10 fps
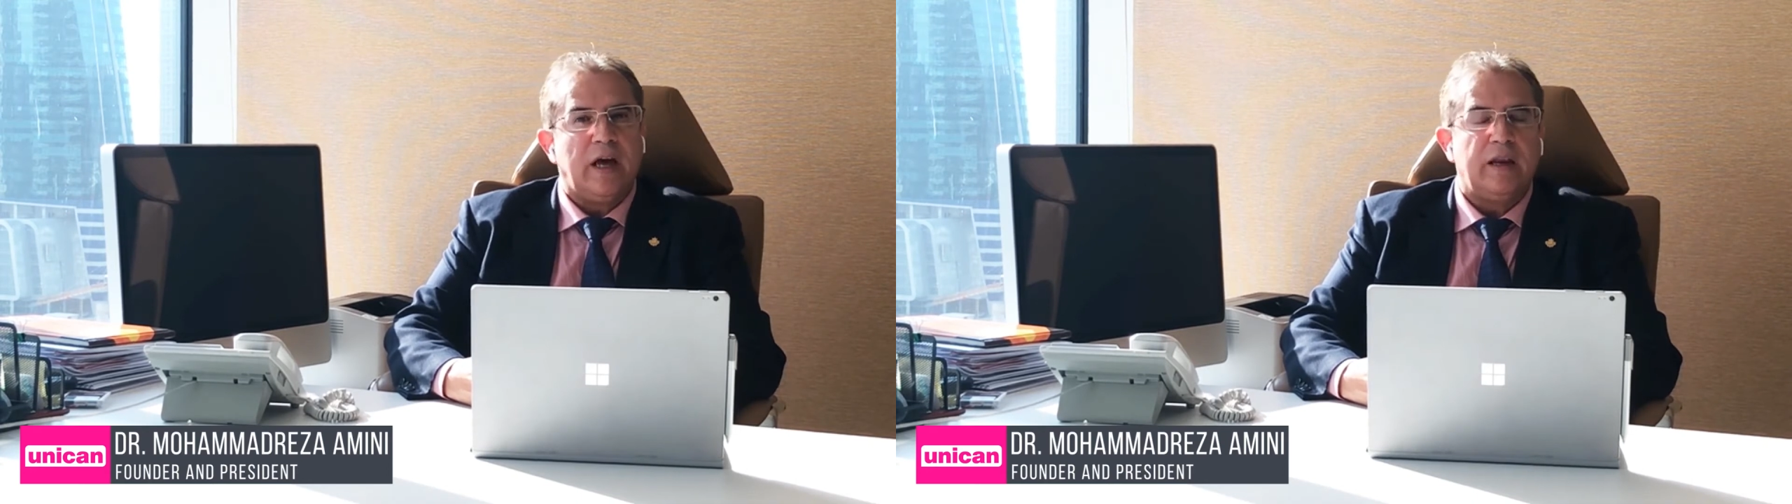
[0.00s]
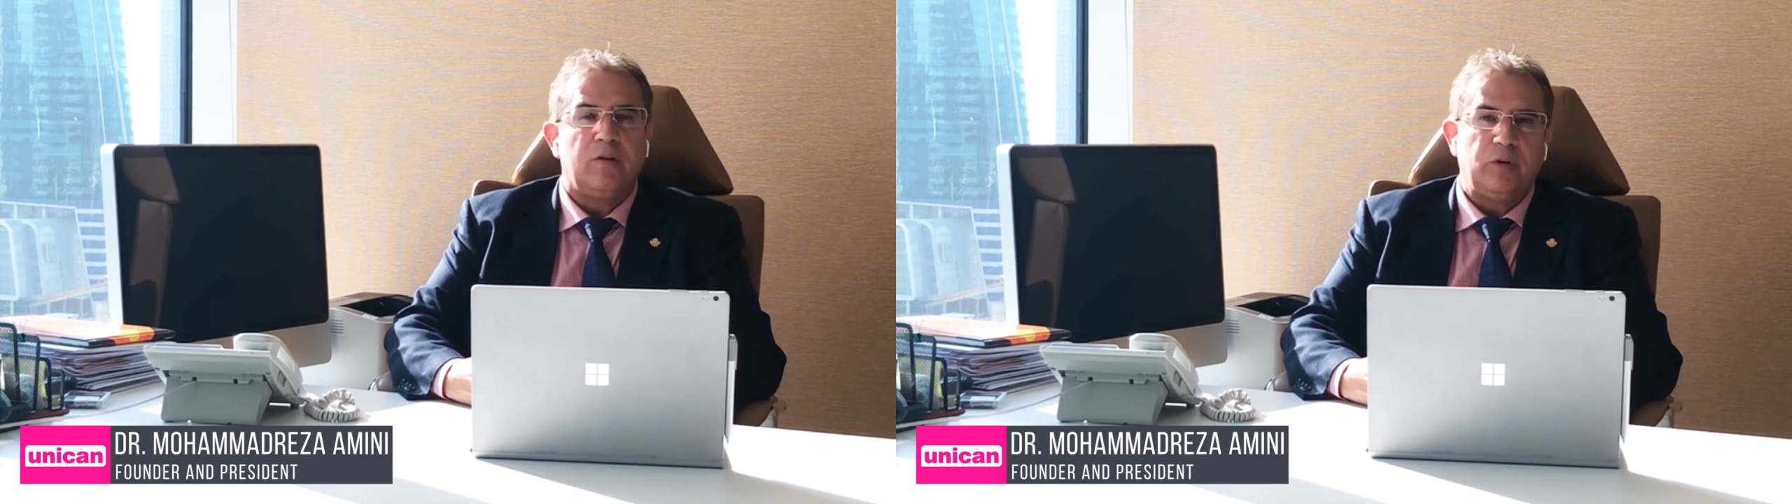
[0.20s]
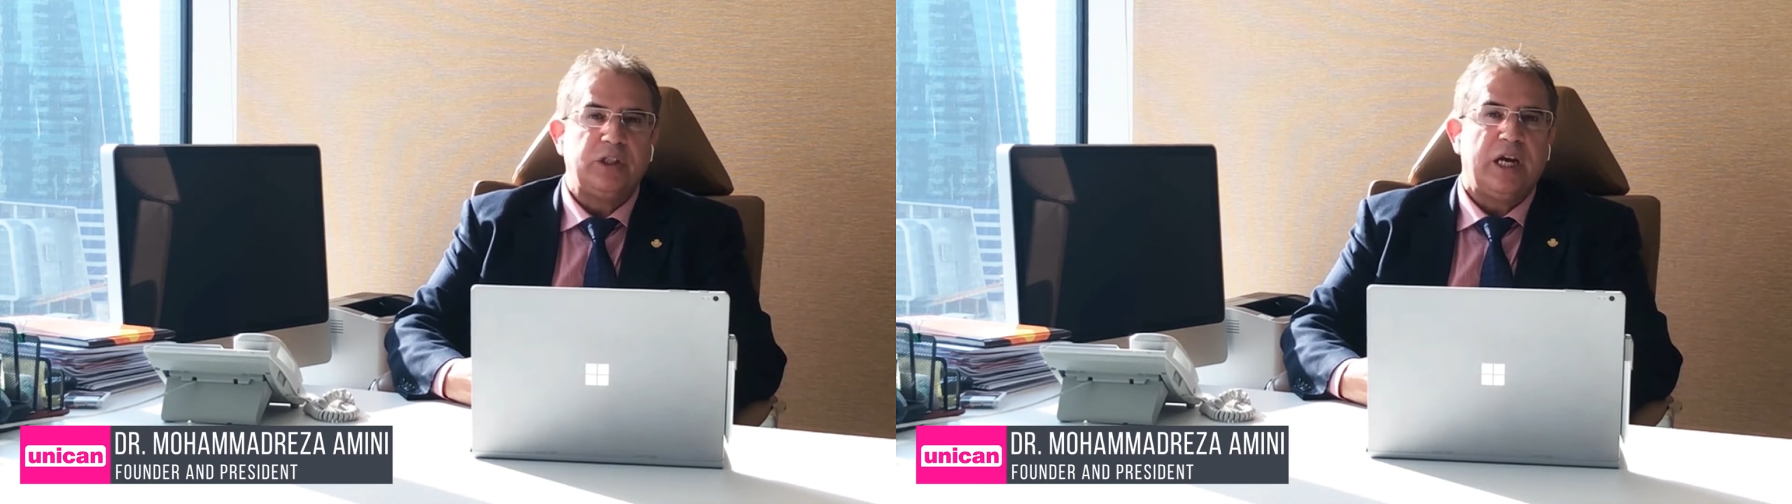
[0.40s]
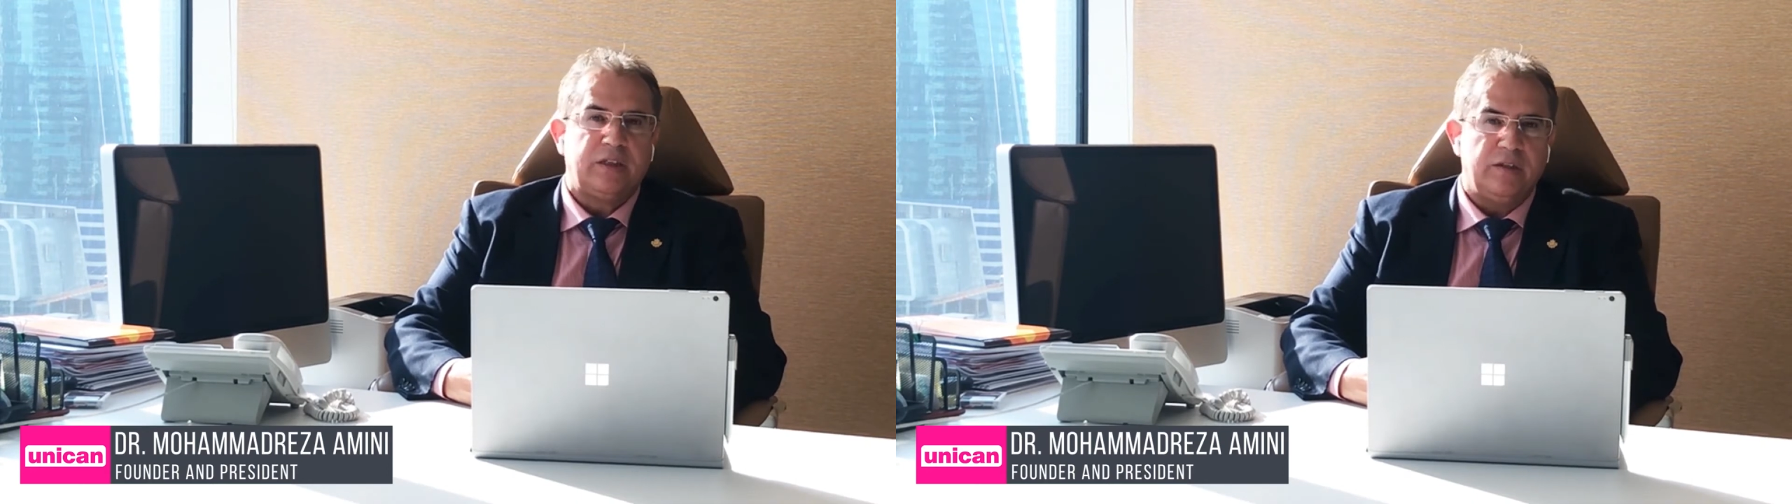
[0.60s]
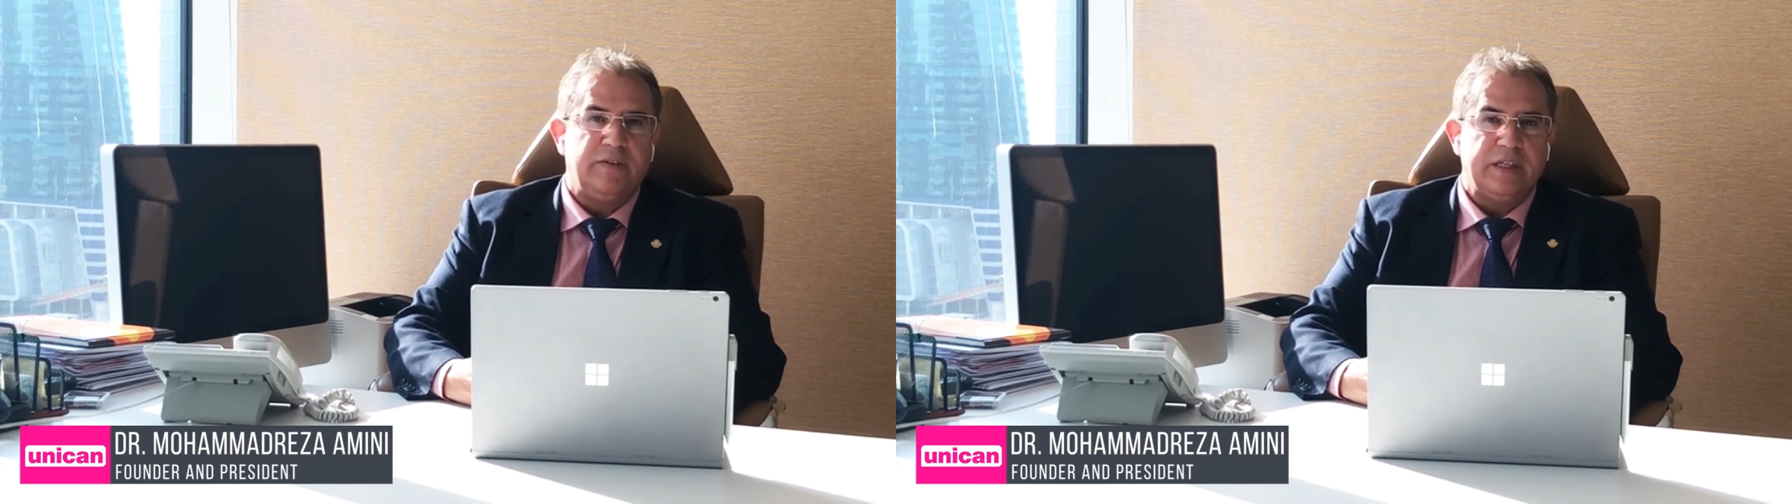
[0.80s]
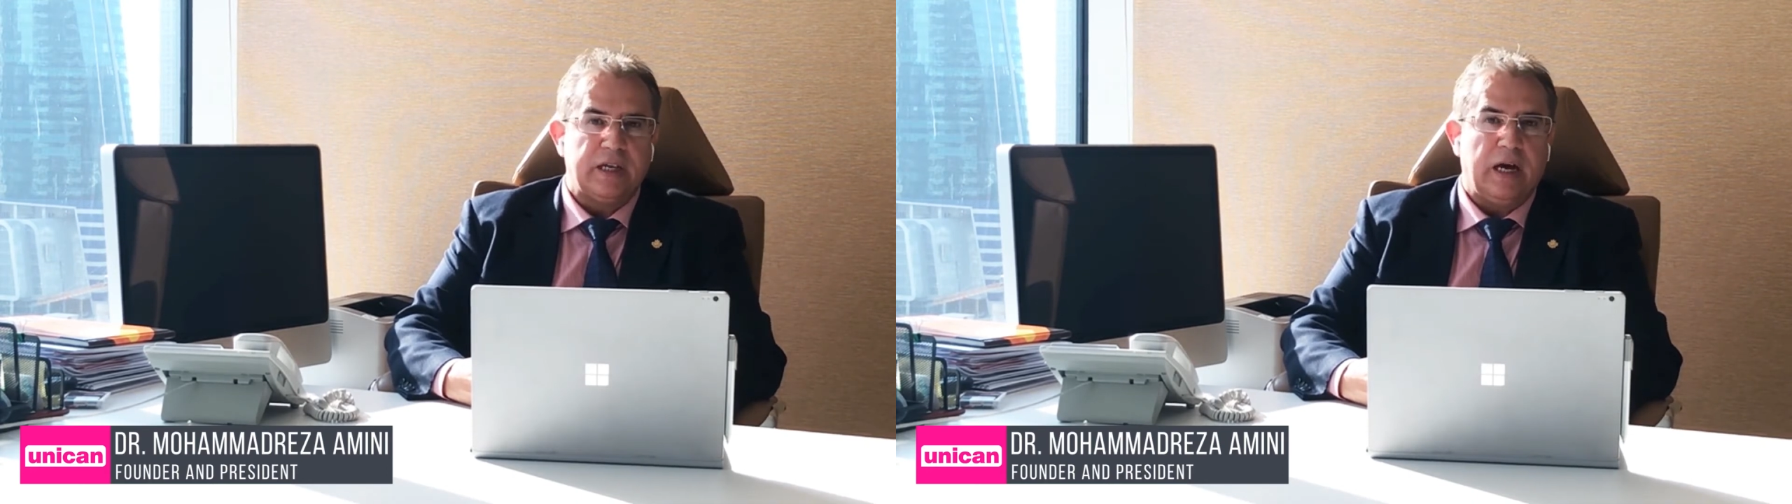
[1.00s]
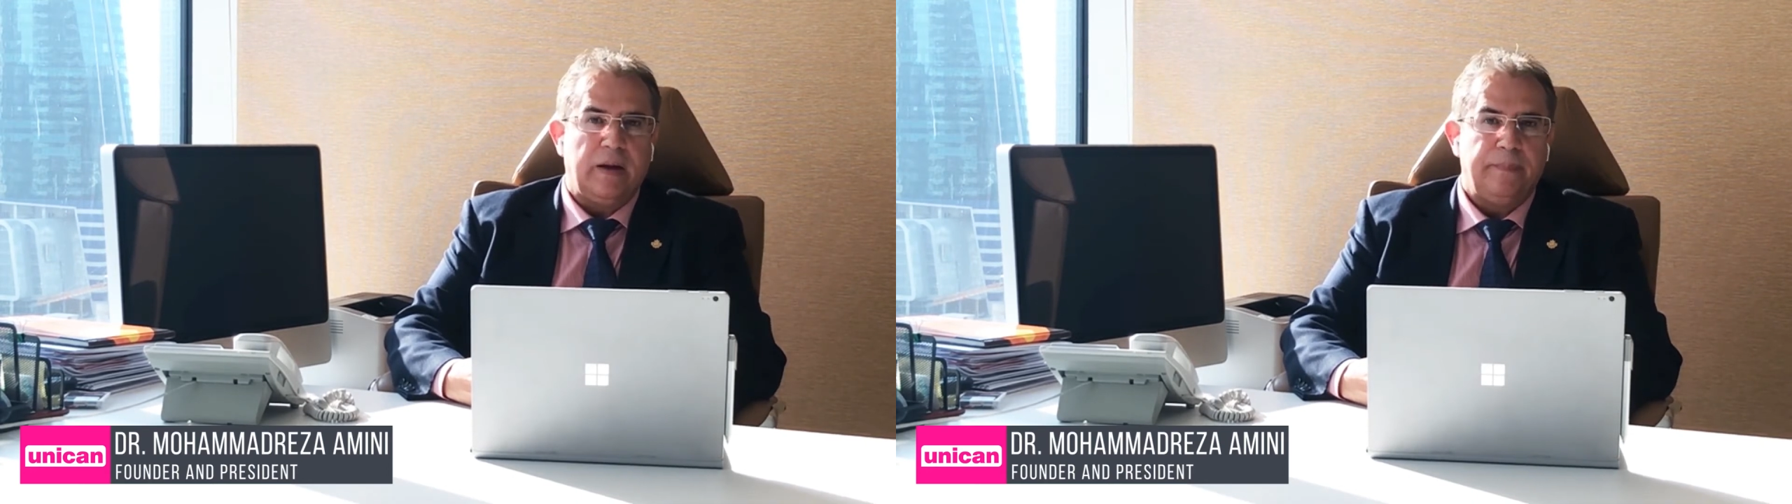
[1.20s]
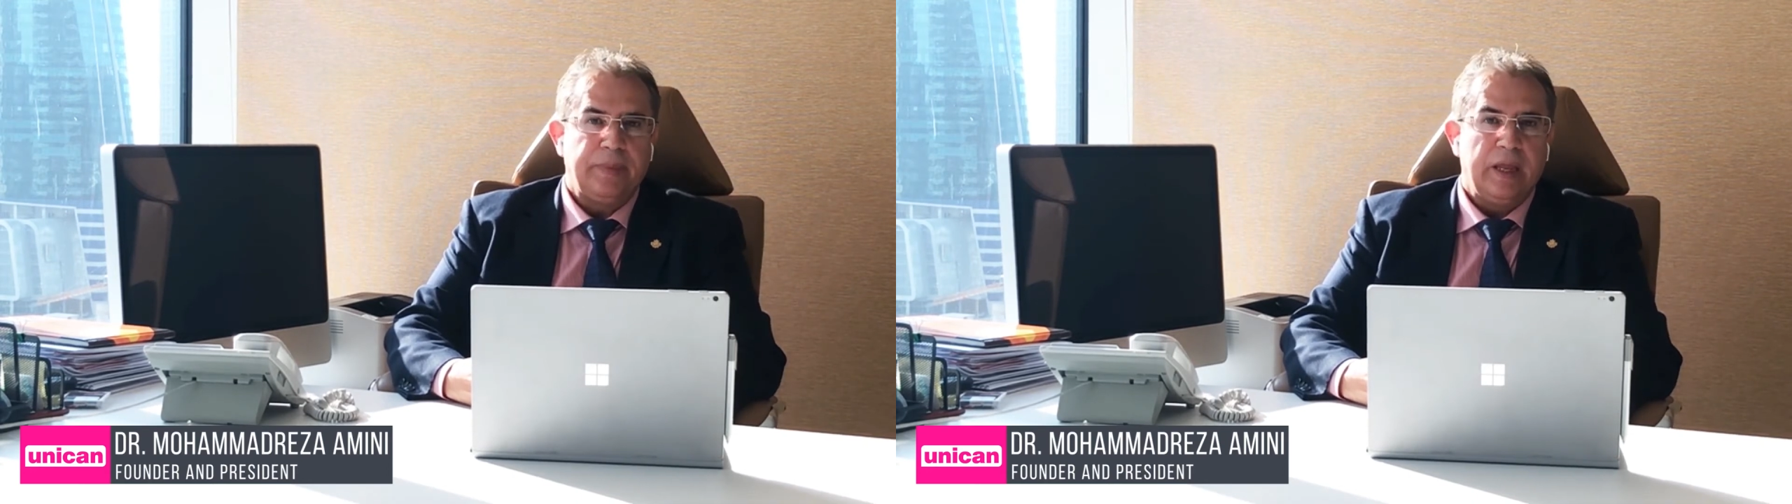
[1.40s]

and a rejected visa,